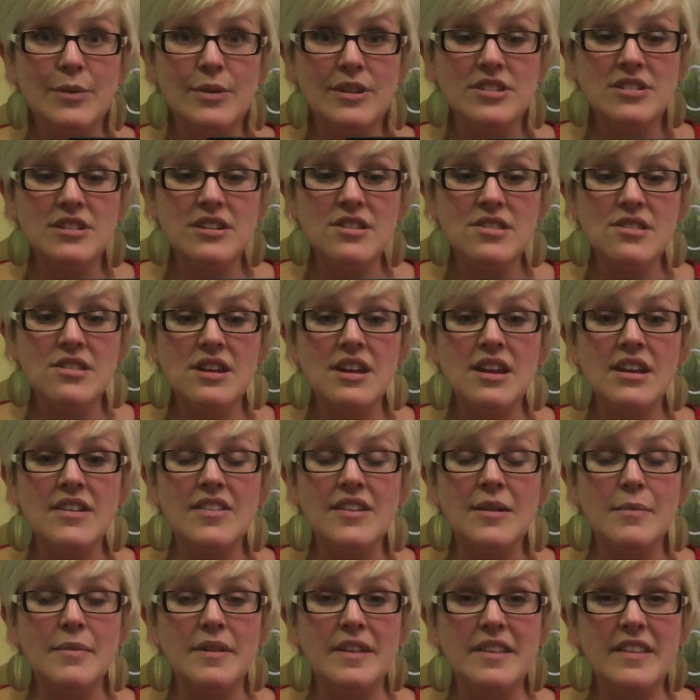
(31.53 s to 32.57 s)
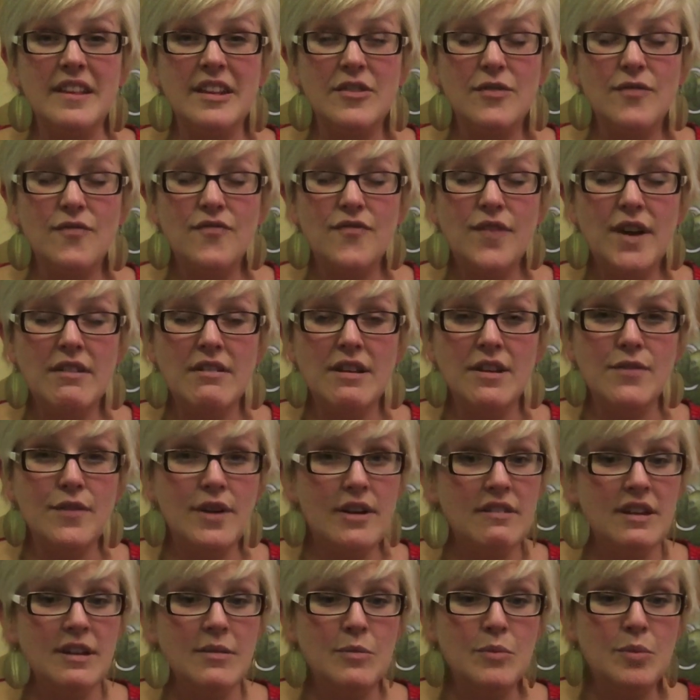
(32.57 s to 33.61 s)
which I think is something that's very,
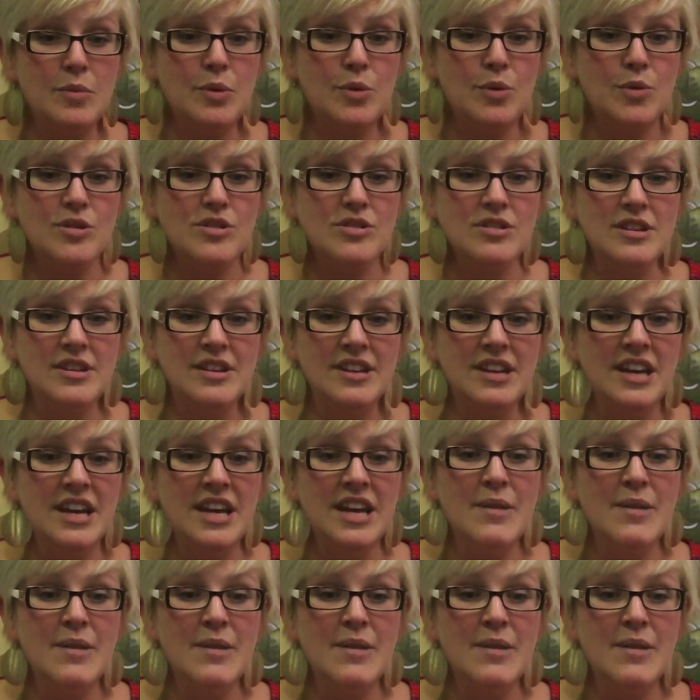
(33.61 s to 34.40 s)
very important